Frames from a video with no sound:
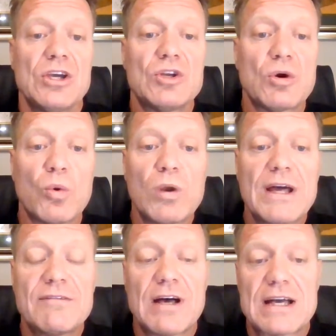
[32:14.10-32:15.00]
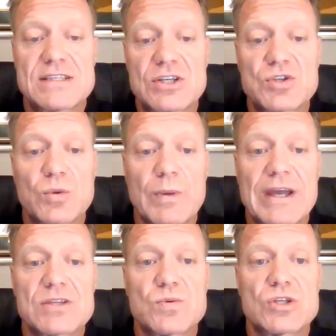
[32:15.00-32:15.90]
all of our central
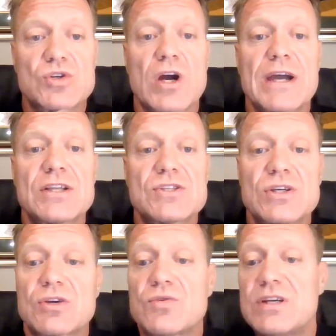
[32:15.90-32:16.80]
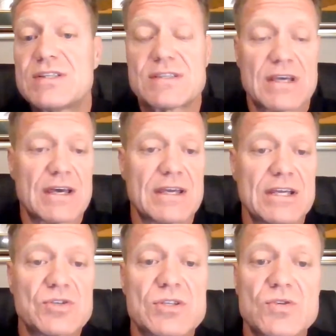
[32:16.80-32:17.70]
banks were trying to increase
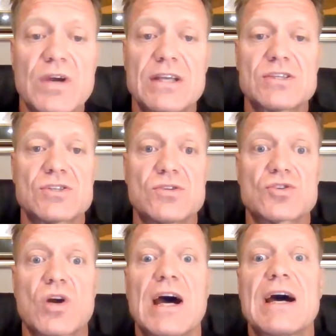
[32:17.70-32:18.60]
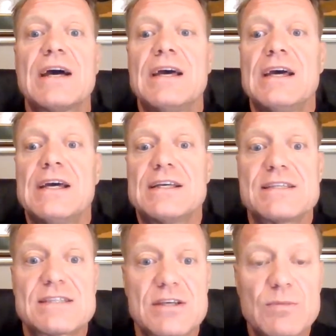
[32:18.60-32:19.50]
interest rates to try
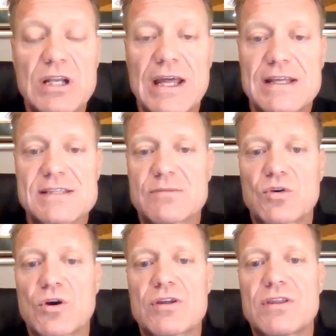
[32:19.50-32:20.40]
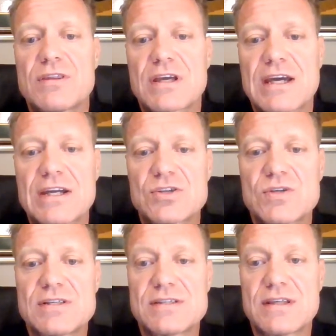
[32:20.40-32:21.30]
stimulate some growth in the
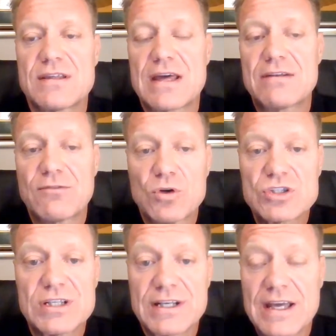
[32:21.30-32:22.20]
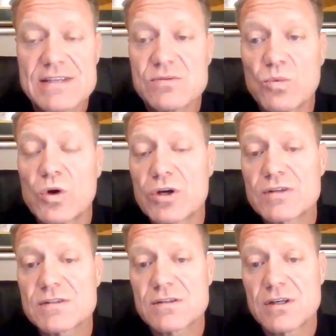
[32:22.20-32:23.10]
countries. Unfortunately, it hasn't
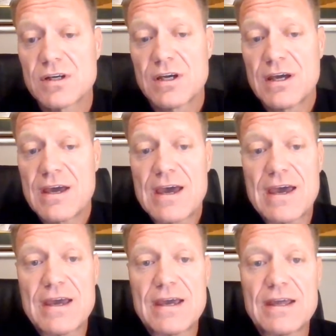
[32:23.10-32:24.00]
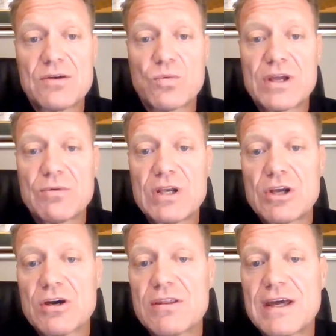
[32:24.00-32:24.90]
worked. And we
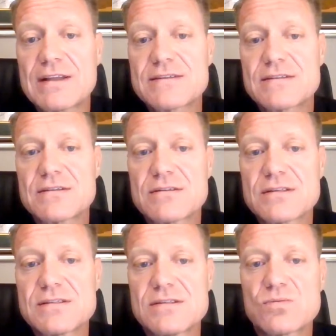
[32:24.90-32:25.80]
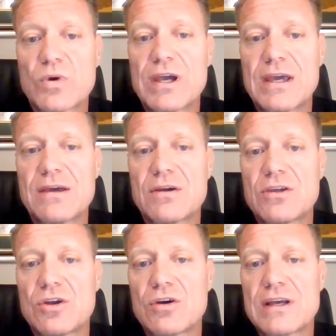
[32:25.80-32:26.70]
know that this is where,
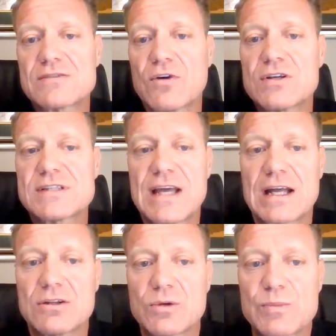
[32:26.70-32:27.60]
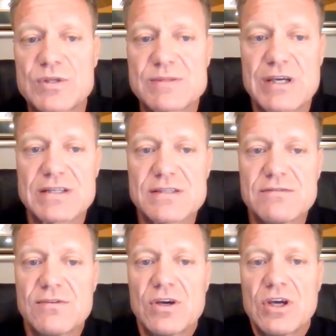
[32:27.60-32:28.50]
as far as an outlook
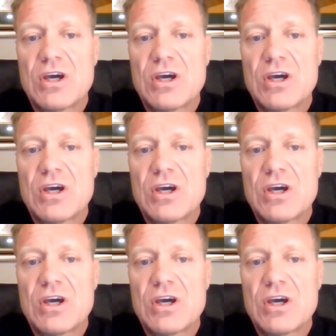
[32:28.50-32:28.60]
perspective,